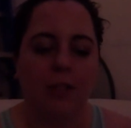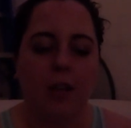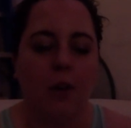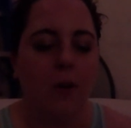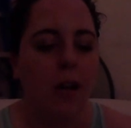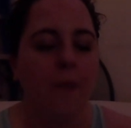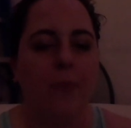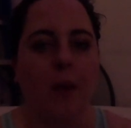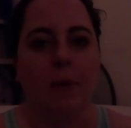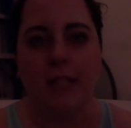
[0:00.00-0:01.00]
So I'm
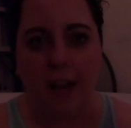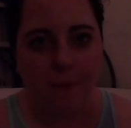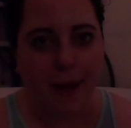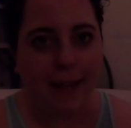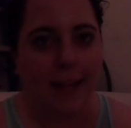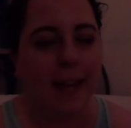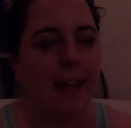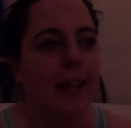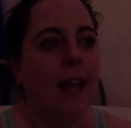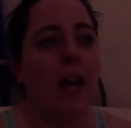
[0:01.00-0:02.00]
gonna dive back
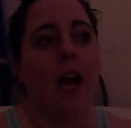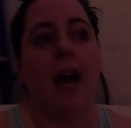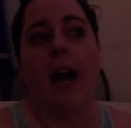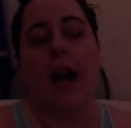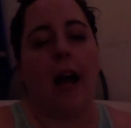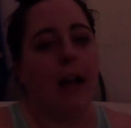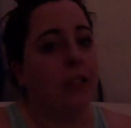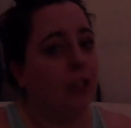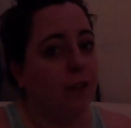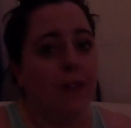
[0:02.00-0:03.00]
in I
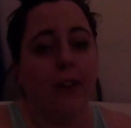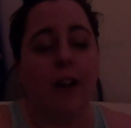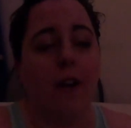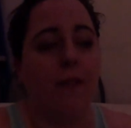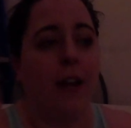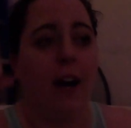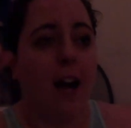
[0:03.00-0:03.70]
don't feel confident.